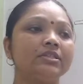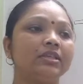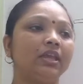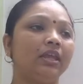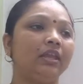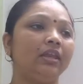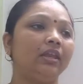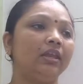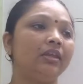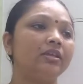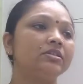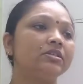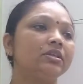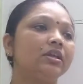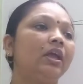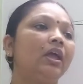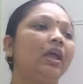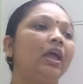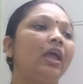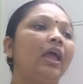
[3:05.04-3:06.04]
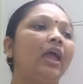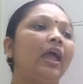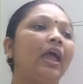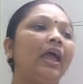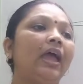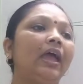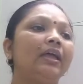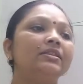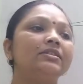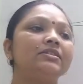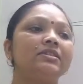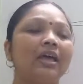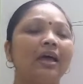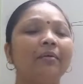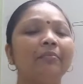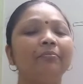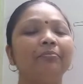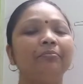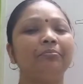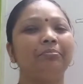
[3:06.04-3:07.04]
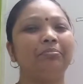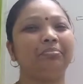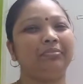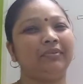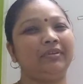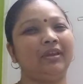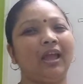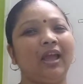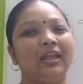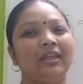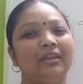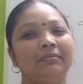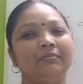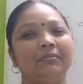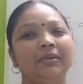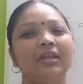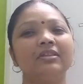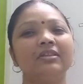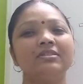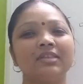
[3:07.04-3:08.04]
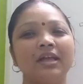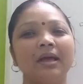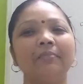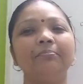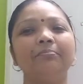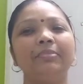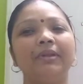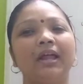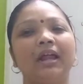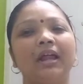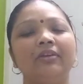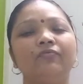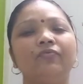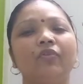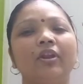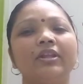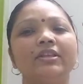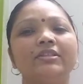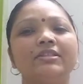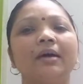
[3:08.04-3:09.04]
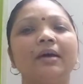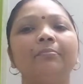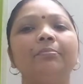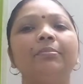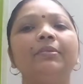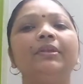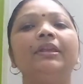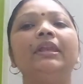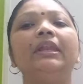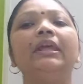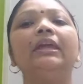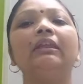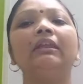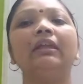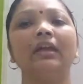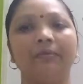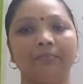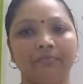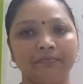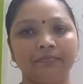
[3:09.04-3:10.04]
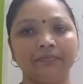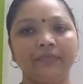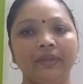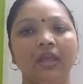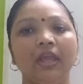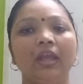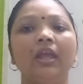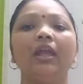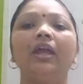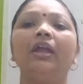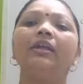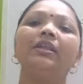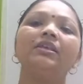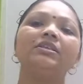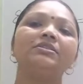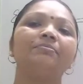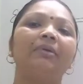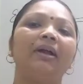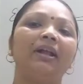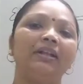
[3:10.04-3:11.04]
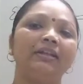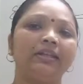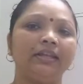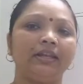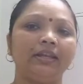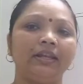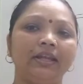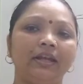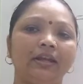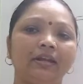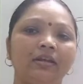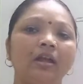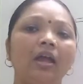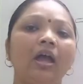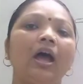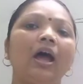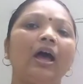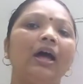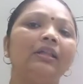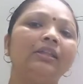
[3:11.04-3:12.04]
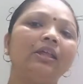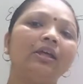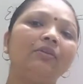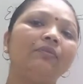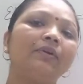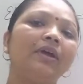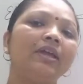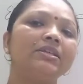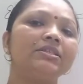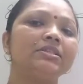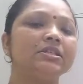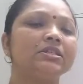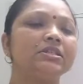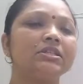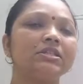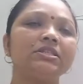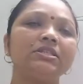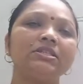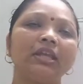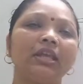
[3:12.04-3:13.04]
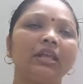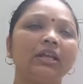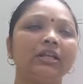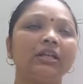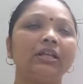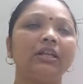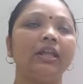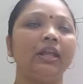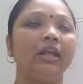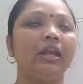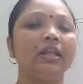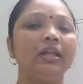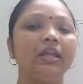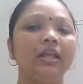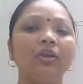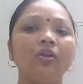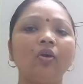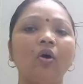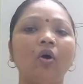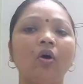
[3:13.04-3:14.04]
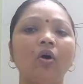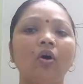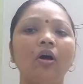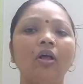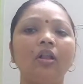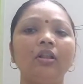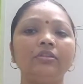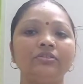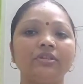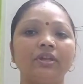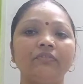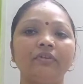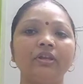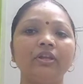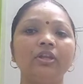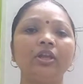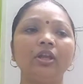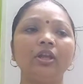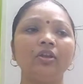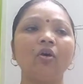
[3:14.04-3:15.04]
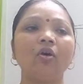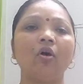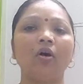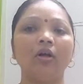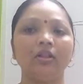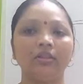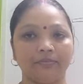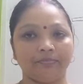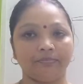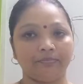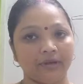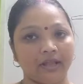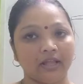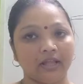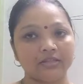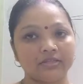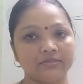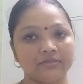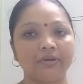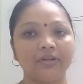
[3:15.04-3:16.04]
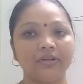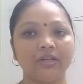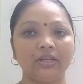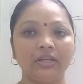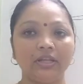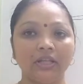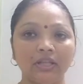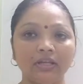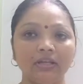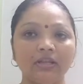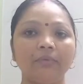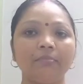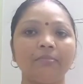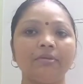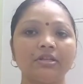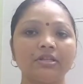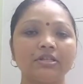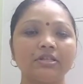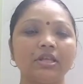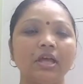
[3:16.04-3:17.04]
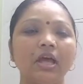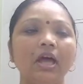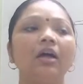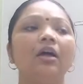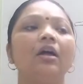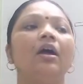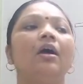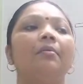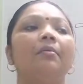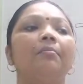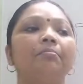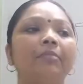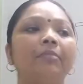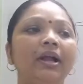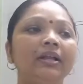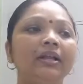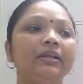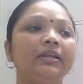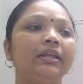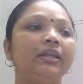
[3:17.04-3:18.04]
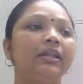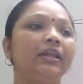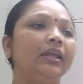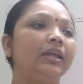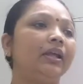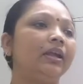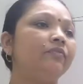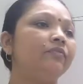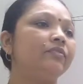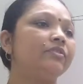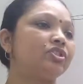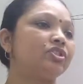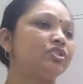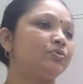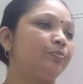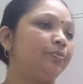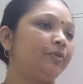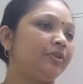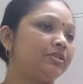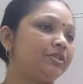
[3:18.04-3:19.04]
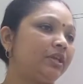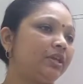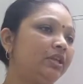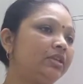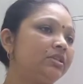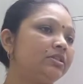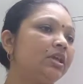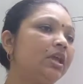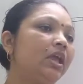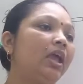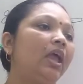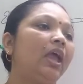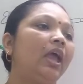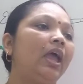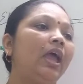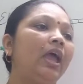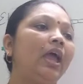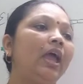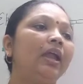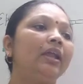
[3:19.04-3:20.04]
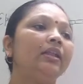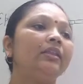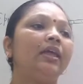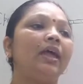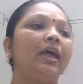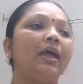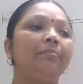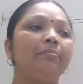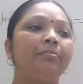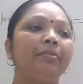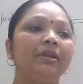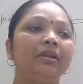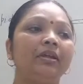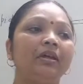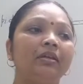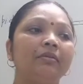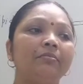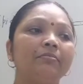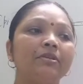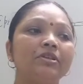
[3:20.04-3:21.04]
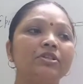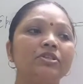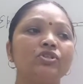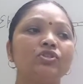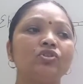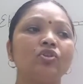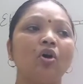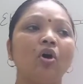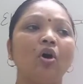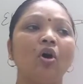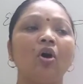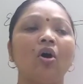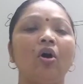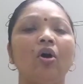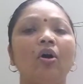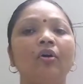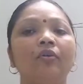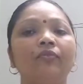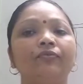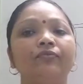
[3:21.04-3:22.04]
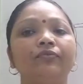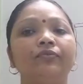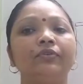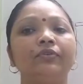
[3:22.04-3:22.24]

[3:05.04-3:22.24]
in it, and sometime in some plant, for example Nerium, it is multi-layered. Otherwise it is single layered in all, generally in all the plants, but in Nerium it is a multi-layered which is present. And the epidermis of